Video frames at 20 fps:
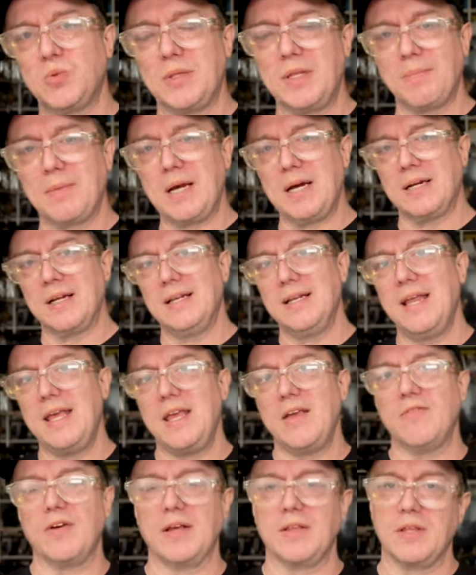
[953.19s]
with him kind of
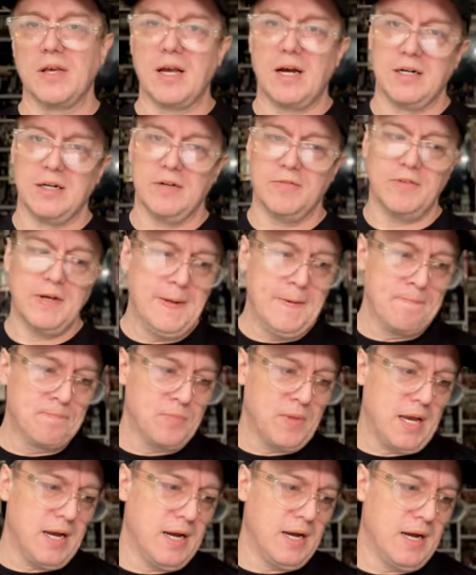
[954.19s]
leaving the kind of
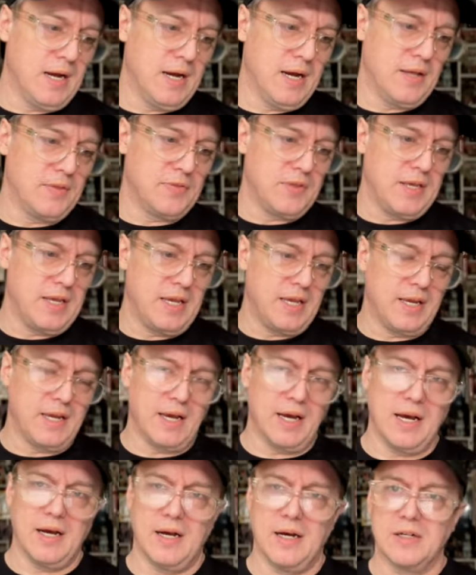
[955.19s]
uh, the
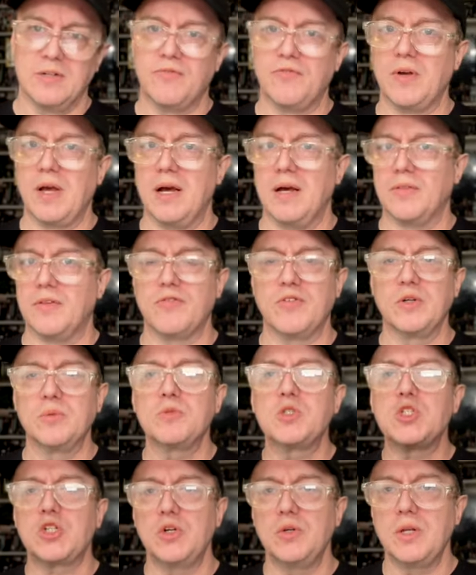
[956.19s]
uh, uh, the film
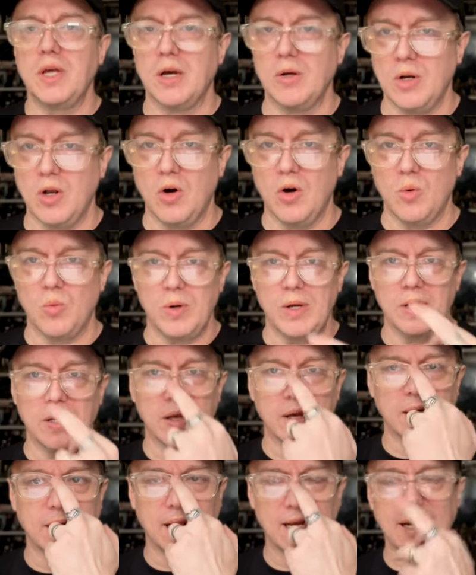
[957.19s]
studio lot. Where,
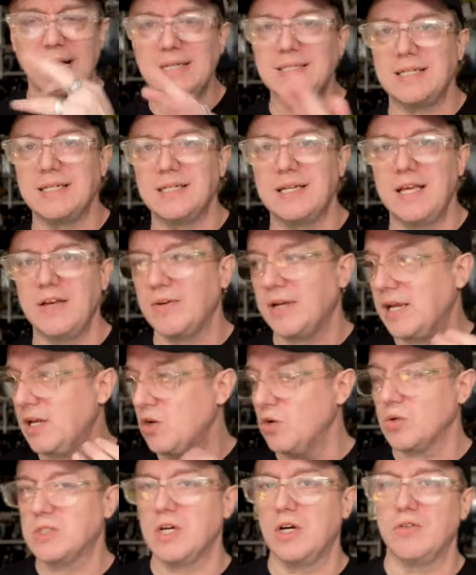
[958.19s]
and, and, as he's leaving, he
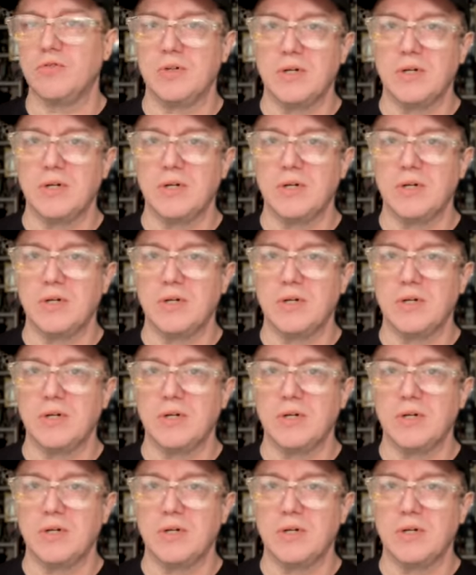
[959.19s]
looks over